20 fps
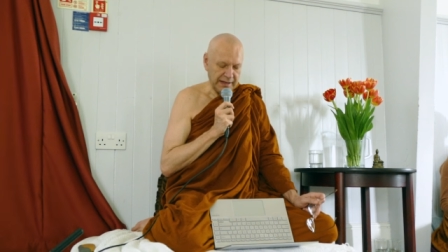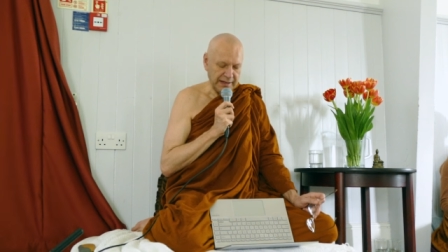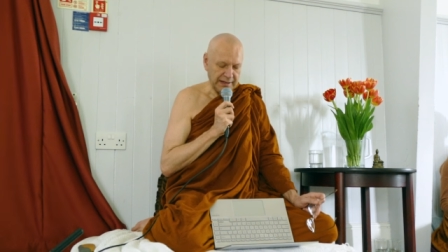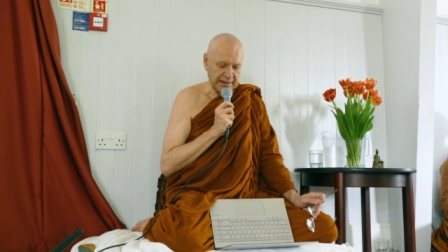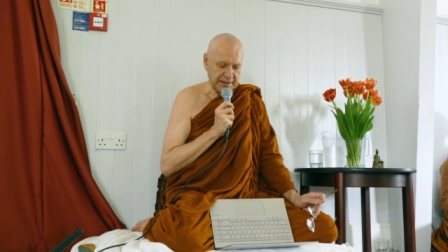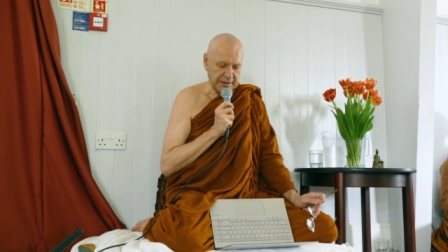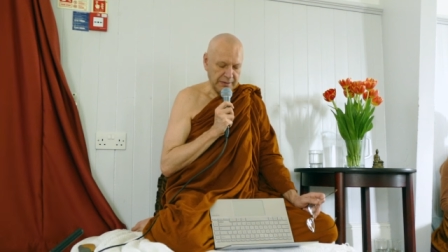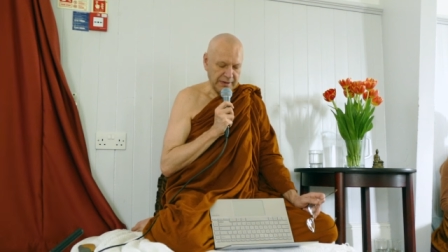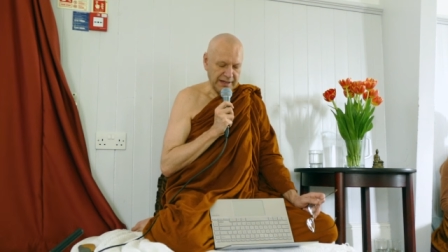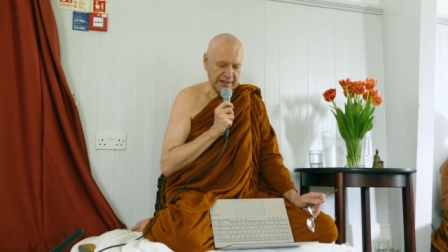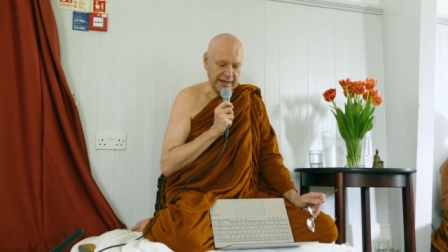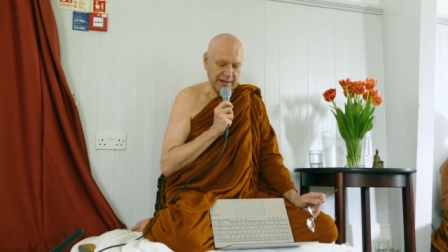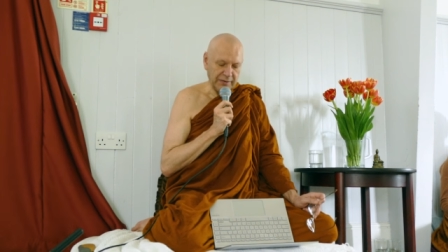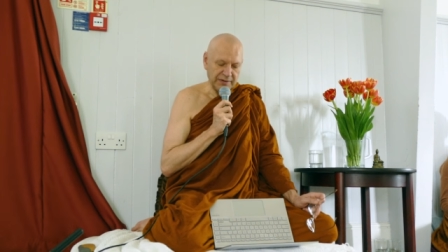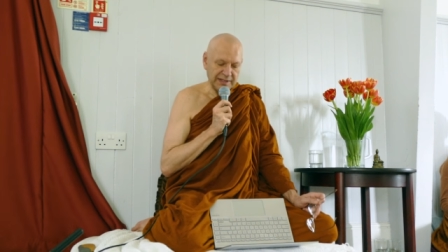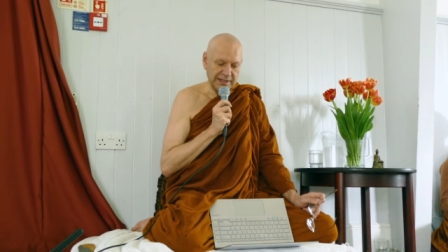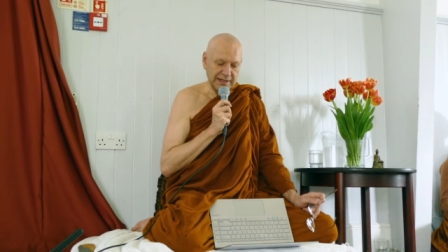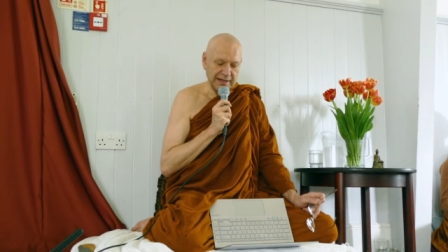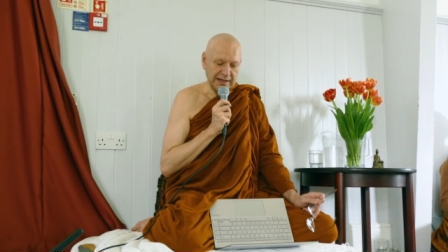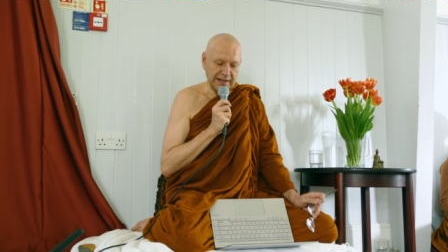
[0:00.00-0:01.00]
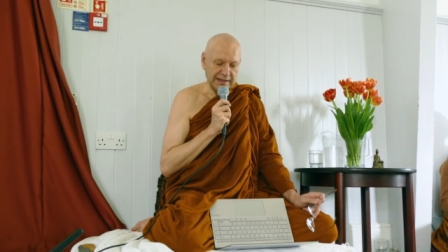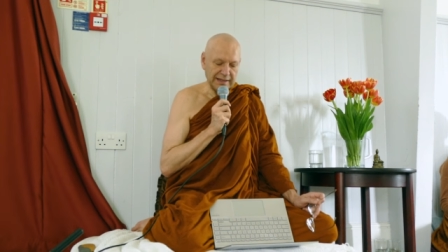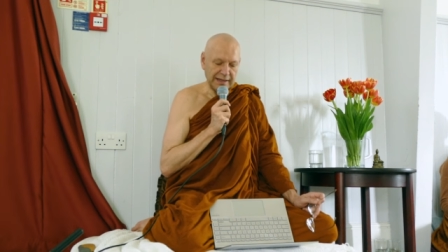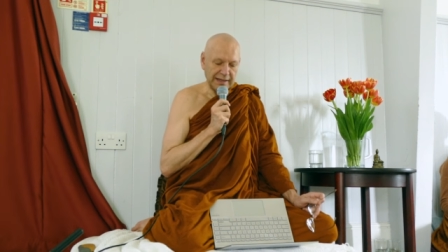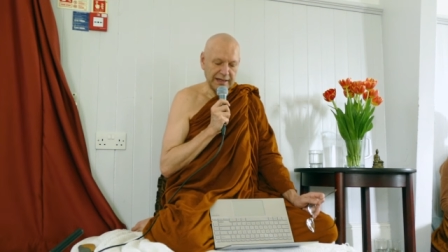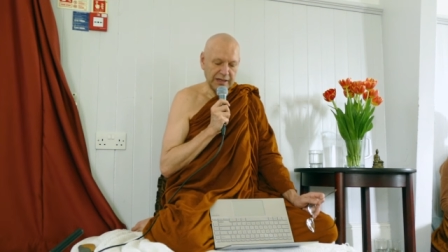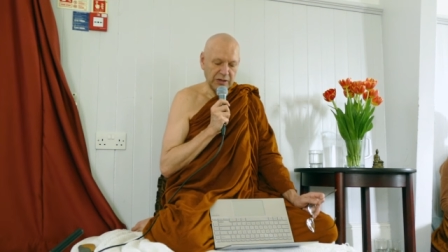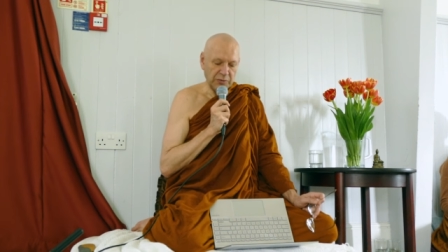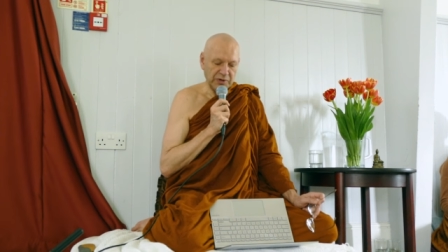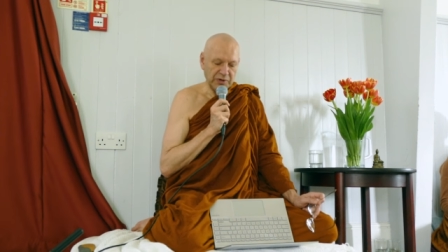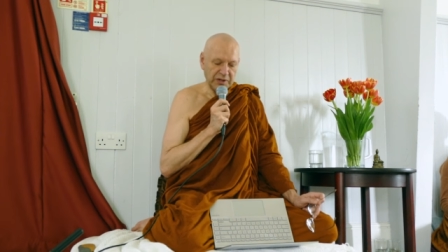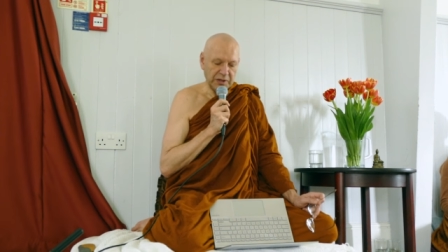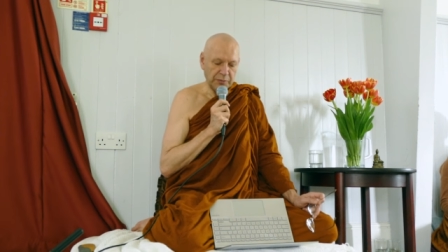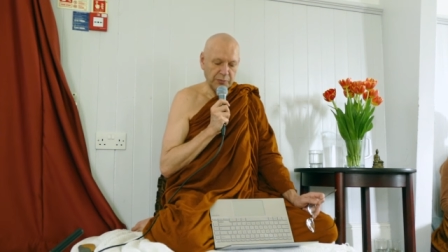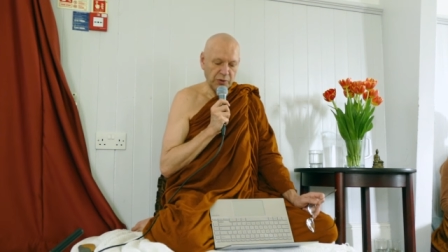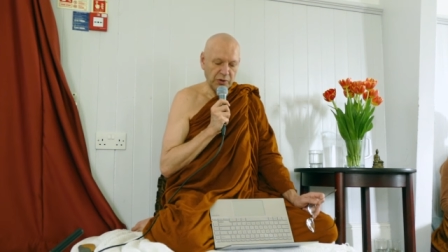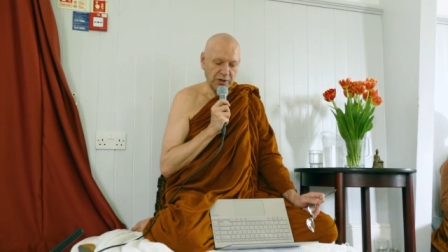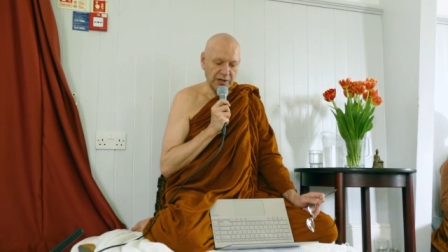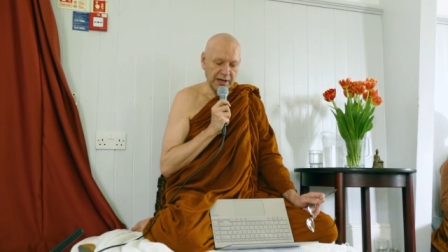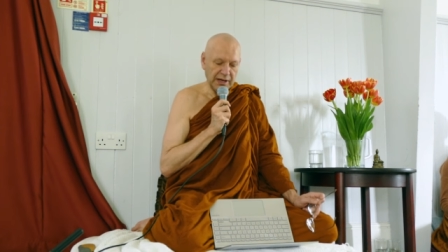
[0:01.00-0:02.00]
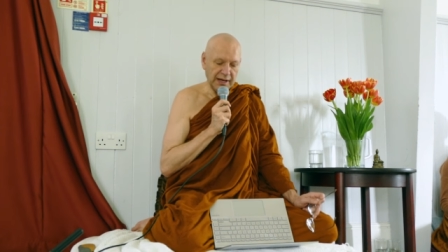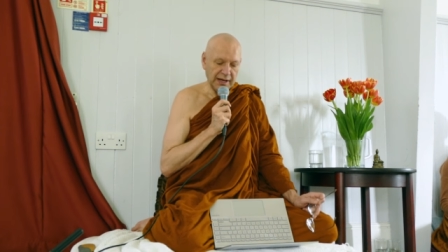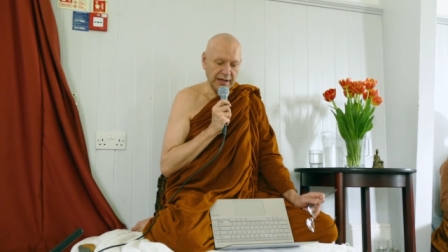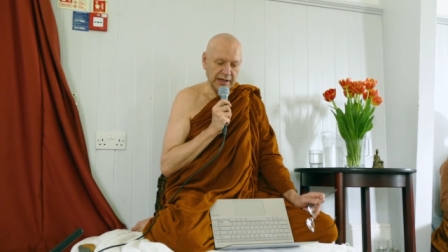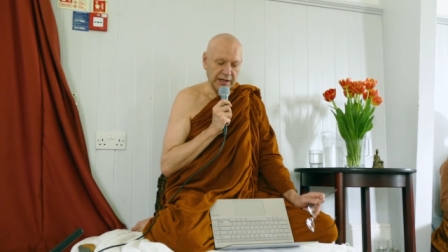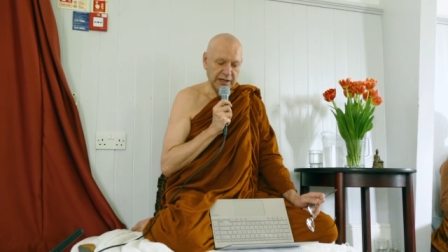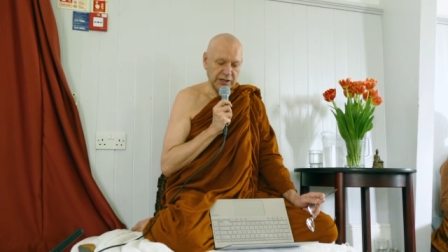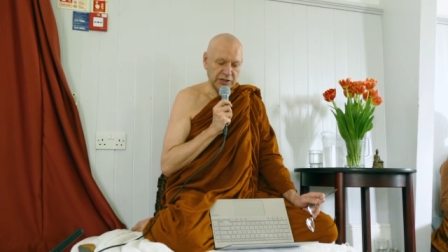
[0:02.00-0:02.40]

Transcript: So again, we're still dealing with the Buddha